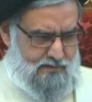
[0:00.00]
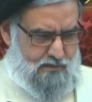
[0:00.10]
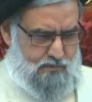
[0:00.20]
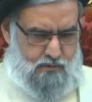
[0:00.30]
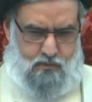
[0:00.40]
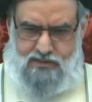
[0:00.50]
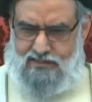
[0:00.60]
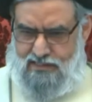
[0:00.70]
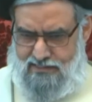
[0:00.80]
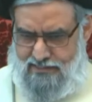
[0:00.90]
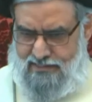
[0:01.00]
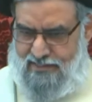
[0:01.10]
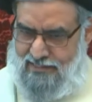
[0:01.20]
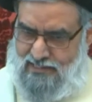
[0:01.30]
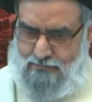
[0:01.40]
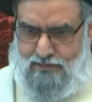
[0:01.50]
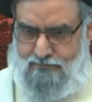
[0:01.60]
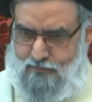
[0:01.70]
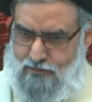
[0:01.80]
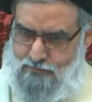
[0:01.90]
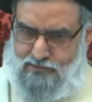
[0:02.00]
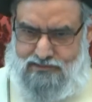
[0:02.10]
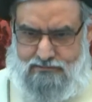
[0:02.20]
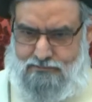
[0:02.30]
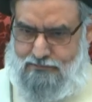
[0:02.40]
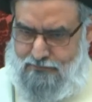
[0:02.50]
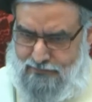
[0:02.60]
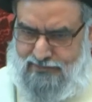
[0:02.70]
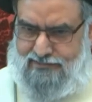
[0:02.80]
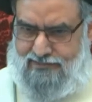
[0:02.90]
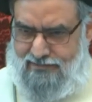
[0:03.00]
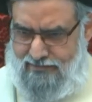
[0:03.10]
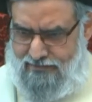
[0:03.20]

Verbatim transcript: Well, was Ali an enemy of all Muslims before that day?